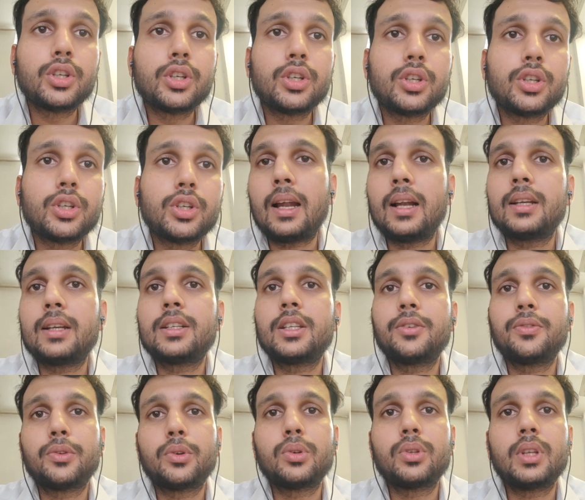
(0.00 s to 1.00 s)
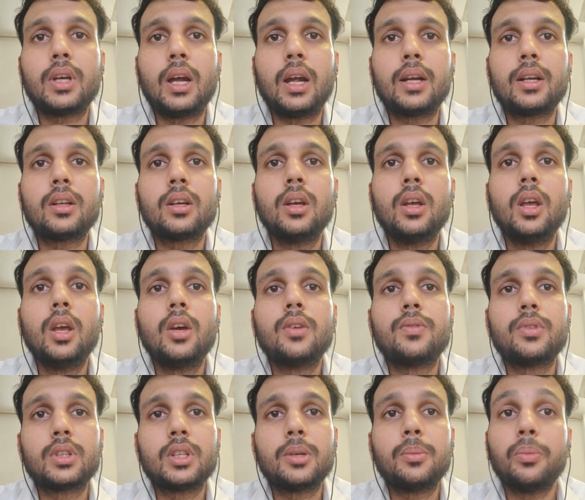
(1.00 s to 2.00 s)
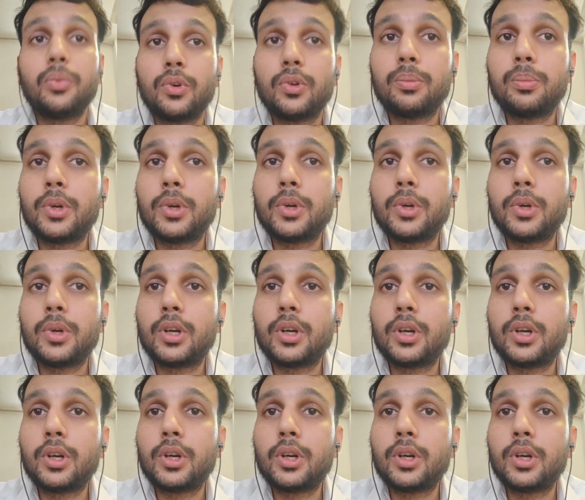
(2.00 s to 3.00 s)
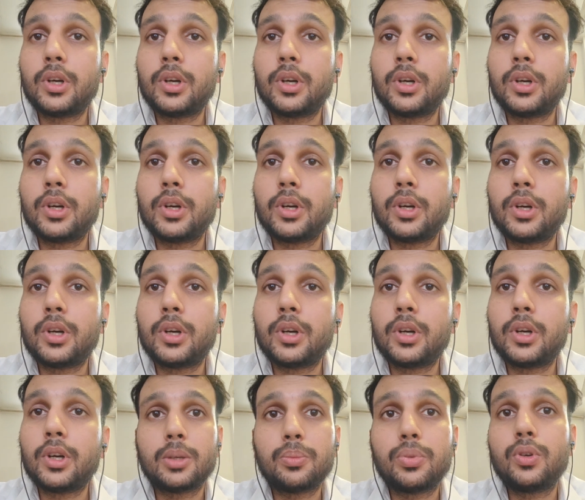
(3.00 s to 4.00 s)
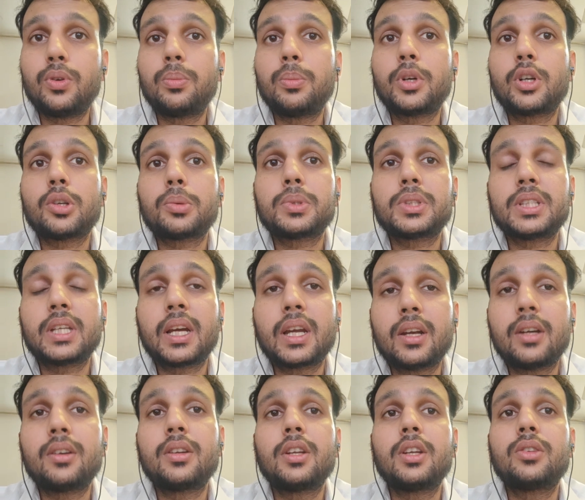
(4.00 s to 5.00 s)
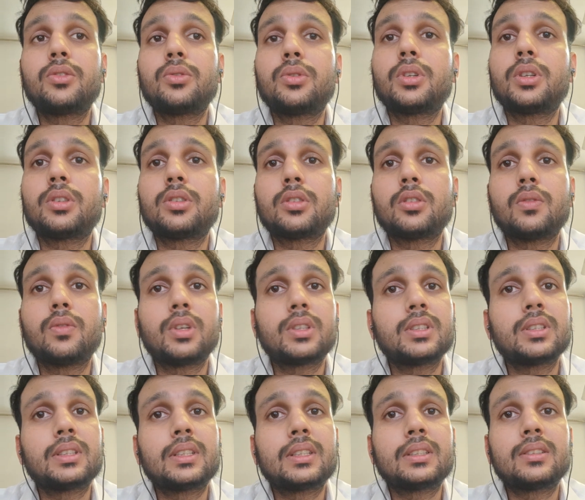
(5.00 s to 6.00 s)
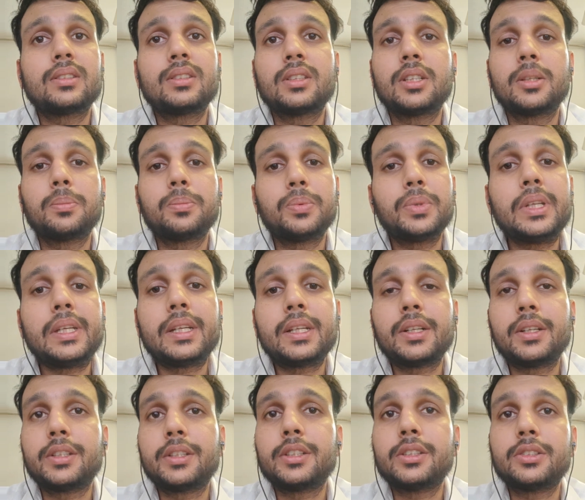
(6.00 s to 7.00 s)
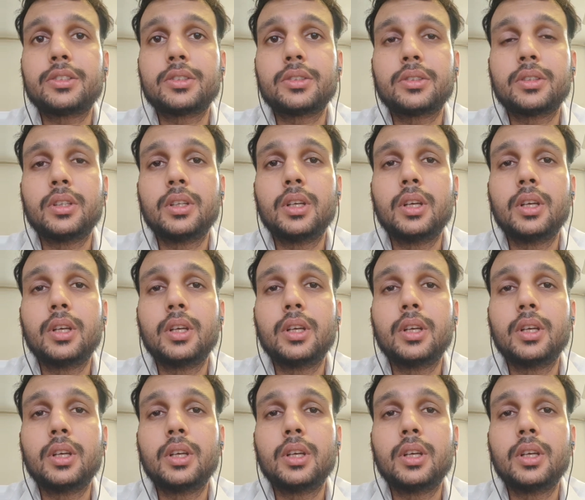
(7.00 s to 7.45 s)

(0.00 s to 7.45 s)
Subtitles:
It held the view that for the improvement of university education, improvement of secondary education was a necessary precondition.